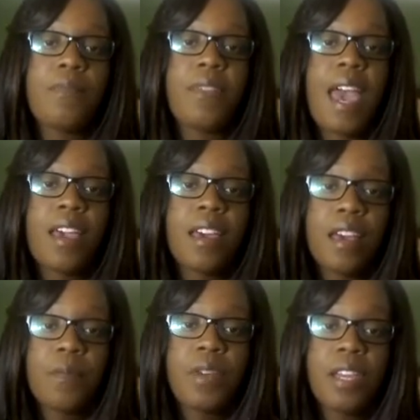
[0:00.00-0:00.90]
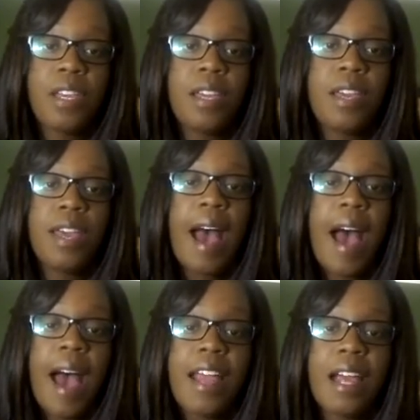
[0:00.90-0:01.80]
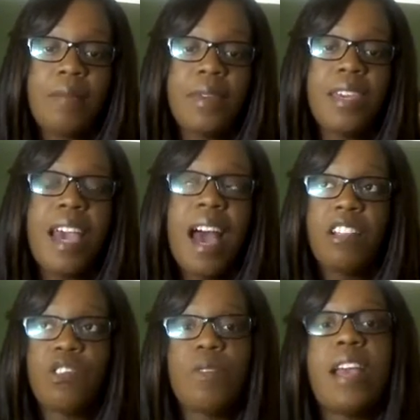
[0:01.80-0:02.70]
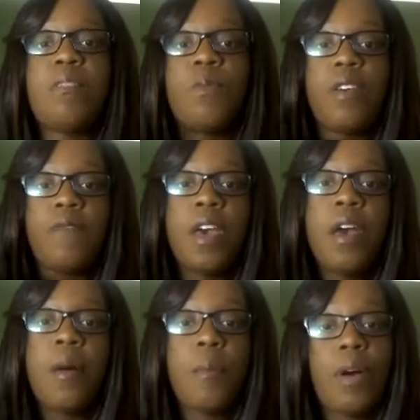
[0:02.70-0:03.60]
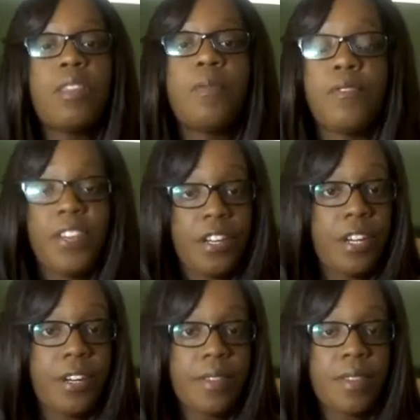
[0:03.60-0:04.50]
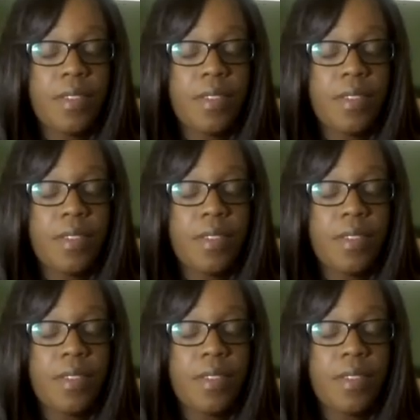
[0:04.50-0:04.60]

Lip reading: that company contracts with multiple vendors.